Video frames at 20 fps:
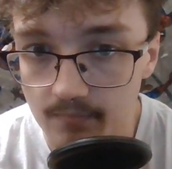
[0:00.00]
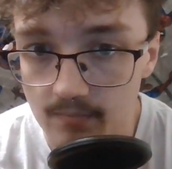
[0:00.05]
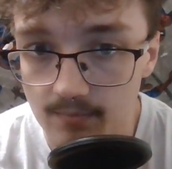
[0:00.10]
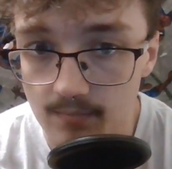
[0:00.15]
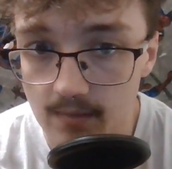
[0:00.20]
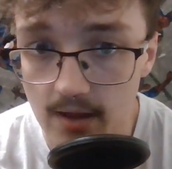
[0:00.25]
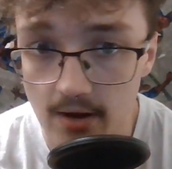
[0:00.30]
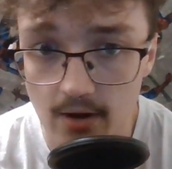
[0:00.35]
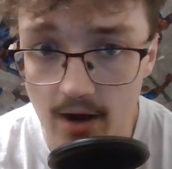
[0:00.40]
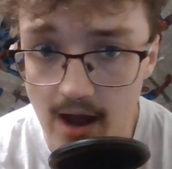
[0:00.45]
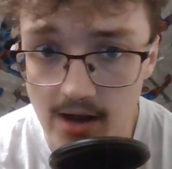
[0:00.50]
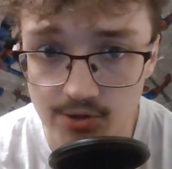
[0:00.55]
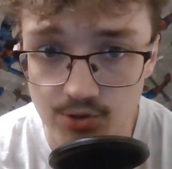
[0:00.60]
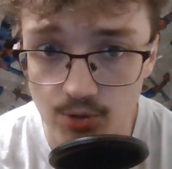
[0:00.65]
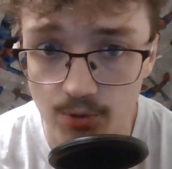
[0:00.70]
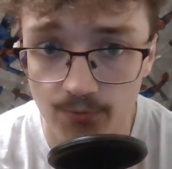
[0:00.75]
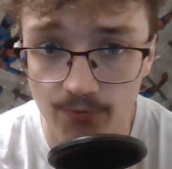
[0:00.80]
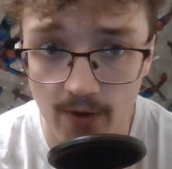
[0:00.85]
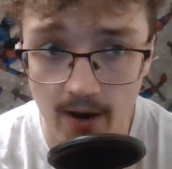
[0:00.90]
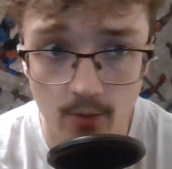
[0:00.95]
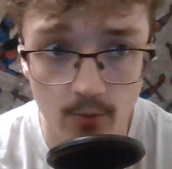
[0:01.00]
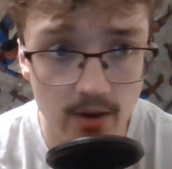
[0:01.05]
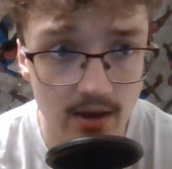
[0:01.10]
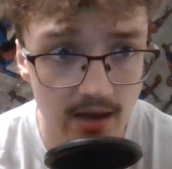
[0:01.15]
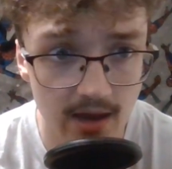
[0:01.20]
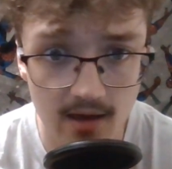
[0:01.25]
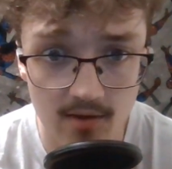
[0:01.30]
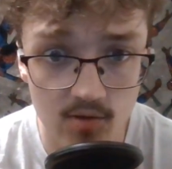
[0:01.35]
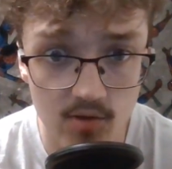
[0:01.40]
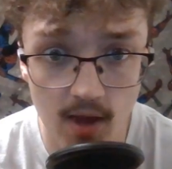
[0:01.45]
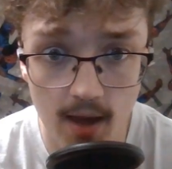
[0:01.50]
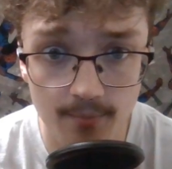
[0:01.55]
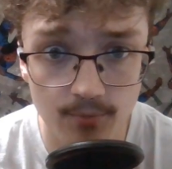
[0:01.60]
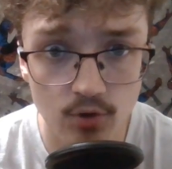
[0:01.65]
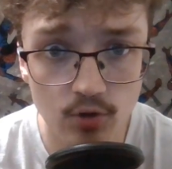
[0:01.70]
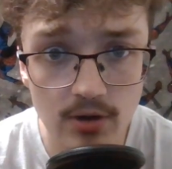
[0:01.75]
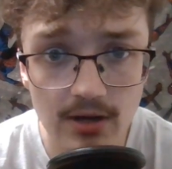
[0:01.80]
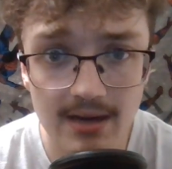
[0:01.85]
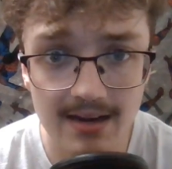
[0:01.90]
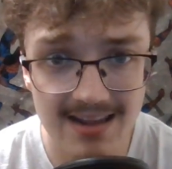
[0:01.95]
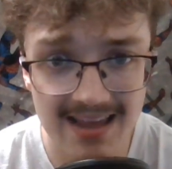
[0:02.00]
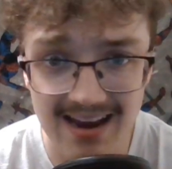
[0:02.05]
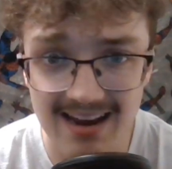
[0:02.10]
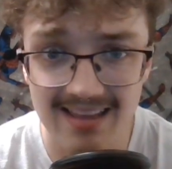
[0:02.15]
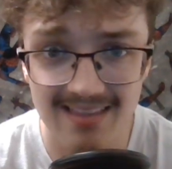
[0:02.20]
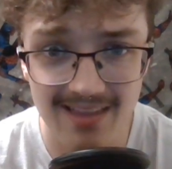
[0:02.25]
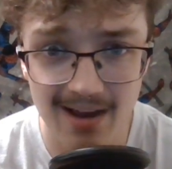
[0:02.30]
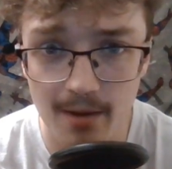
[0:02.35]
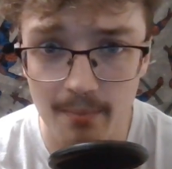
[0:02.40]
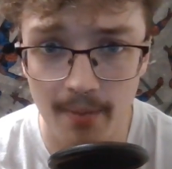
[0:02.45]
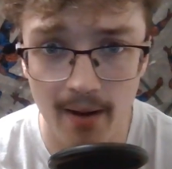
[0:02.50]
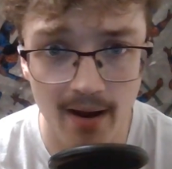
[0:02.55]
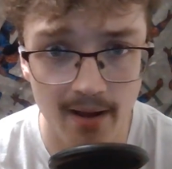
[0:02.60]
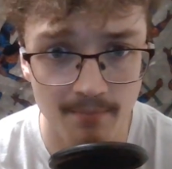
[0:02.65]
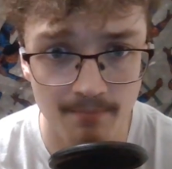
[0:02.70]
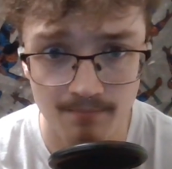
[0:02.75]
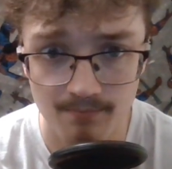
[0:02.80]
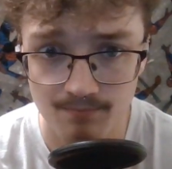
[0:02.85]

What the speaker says: International Fight Week, Islam, you need to get in there by